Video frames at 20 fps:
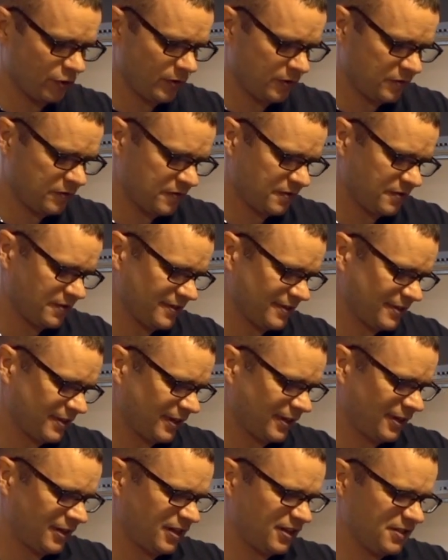off
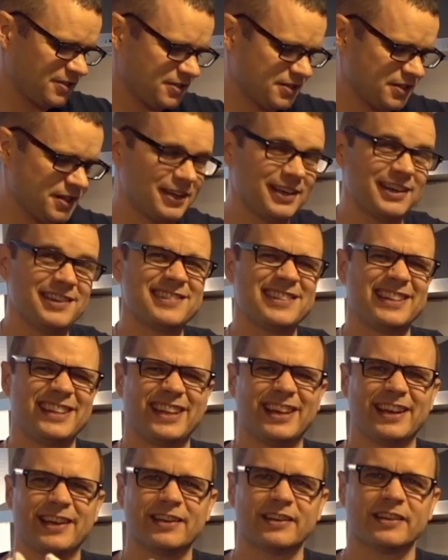because you easily
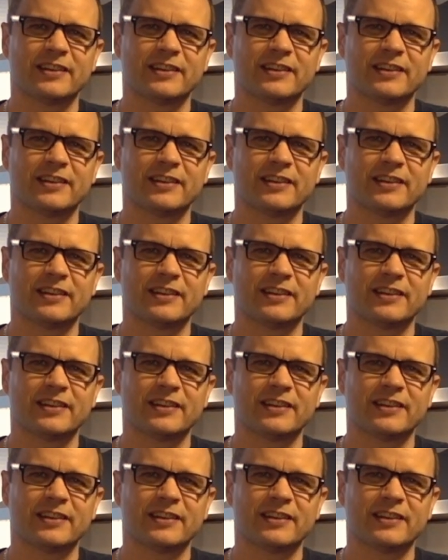get